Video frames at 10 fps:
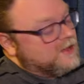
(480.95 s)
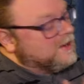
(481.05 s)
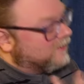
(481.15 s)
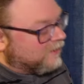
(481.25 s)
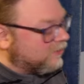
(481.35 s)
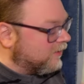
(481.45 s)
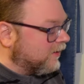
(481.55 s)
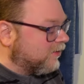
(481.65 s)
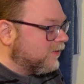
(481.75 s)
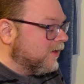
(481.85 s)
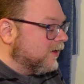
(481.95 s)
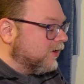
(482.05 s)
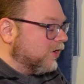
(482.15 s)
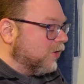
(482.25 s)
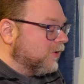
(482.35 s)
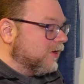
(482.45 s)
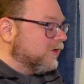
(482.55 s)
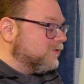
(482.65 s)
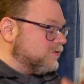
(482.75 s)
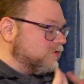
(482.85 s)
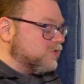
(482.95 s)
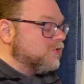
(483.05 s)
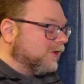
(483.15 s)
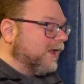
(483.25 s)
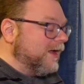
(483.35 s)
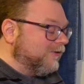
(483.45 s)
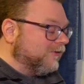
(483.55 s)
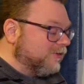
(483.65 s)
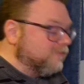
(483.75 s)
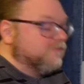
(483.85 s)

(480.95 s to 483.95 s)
again, that's it's you know utilizing